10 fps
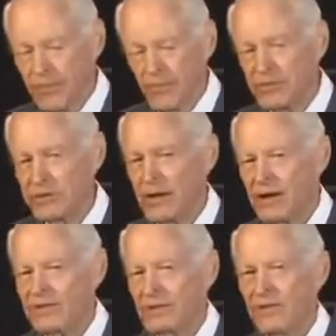publishing
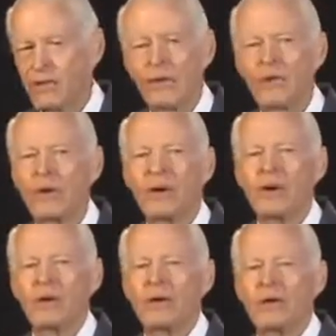house,
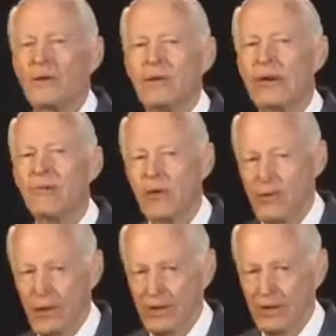
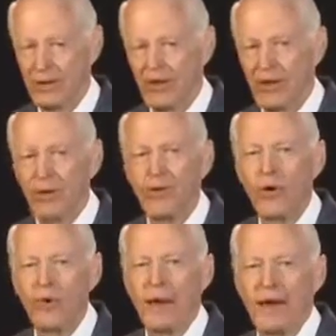everyone
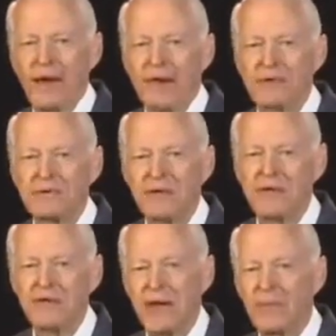wrote back and
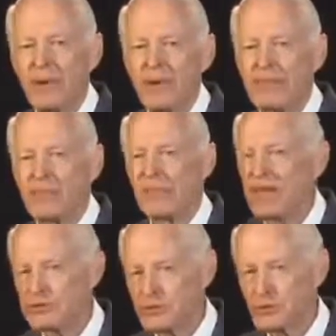said, "Chaplain,
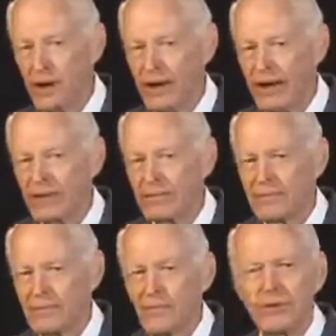it's too hot.
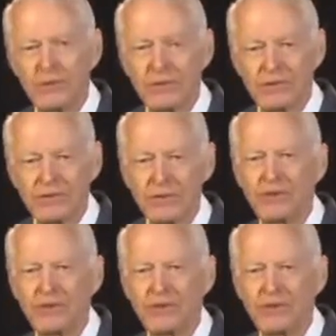You'll get